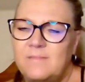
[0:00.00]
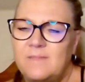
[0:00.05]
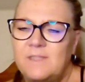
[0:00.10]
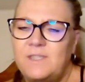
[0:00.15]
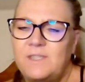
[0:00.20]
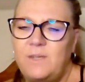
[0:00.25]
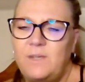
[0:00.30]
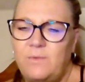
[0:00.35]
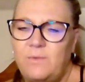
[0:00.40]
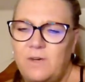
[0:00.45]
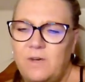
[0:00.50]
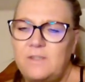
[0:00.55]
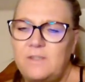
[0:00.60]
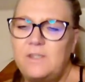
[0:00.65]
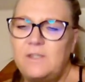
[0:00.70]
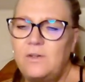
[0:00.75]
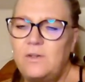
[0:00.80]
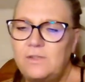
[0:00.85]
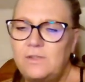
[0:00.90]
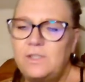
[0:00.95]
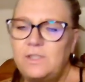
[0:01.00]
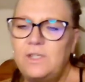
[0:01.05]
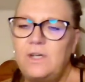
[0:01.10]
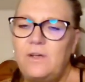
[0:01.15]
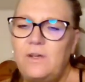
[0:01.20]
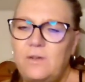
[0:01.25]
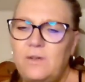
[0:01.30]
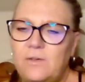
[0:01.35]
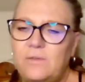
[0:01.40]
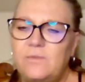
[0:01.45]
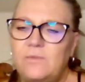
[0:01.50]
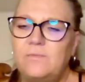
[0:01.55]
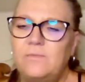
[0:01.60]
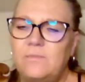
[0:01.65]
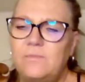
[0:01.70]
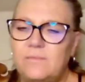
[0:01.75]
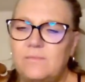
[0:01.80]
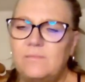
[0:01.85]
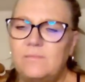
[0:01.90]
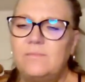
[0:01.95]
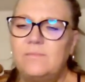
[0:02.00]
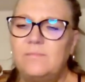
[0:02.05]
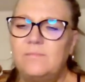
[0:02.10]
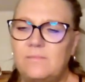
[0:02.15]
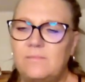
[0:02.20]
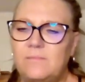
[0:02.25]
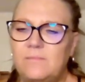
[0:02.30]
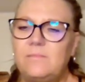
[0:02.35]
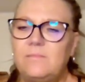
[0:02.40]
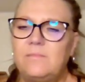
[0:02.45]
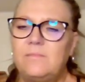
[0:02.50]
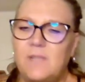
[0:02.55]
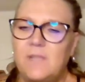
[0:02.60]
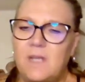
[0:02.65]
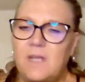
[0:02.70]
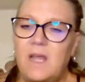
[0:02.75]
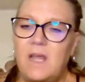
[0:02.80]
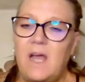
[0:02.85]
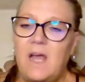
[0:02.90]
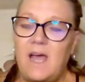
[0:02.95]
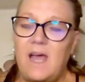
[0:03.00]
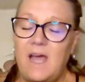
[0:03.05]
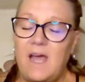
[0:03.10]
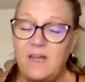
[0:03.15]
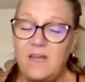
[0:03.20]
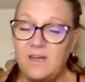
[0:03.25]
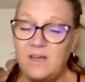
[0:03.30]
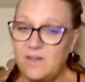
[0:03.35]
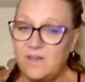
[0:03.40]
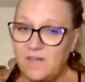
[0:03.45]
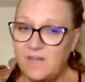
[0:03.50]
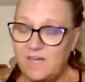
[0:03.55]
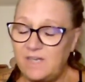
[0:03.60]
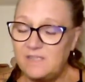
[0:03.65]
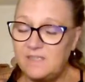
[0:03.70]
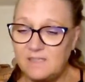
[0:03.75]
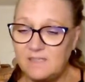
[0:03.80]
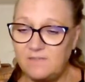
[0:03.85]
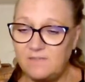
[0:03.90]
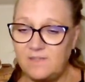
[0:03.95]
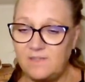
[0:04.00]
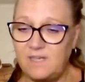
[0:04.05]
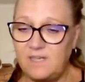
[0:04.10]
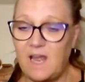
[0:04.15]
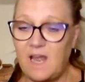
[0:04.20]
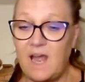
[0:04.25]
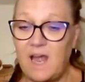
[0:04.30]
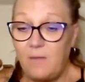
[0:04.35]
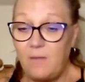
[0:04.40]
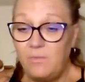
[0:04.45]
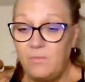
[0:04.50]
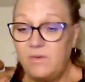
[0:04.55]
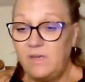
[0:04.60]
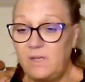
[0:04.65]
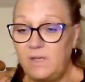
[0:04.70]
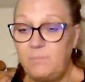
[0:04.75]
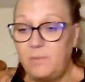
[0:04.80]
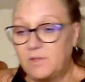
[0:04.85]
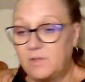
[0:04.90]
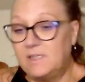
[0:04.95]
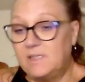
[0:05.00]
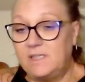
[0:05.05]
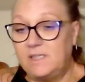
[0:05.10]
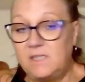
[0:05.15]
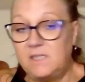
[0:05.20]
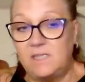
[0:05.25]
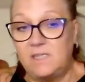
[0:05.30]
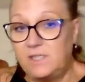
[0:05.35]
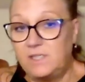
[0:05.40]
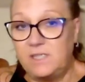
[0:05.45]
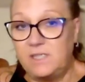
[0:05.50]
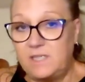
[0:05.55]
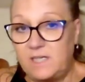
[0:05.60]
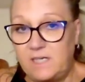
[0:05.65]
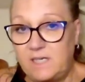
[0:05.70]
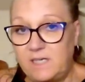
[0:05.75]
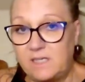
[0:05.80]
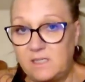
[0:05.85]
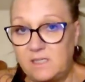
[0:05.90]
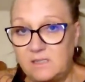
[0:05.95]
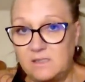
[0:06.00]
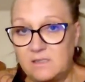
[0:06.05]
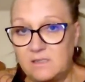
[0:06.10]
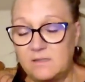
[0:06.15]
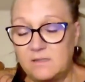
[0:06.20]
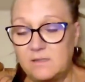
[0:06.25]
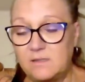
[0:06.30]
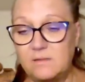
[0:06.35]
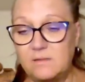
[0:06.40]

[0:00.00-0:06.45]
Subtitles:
She runs the whole show. I agree, Tiffany. I really personally think she does.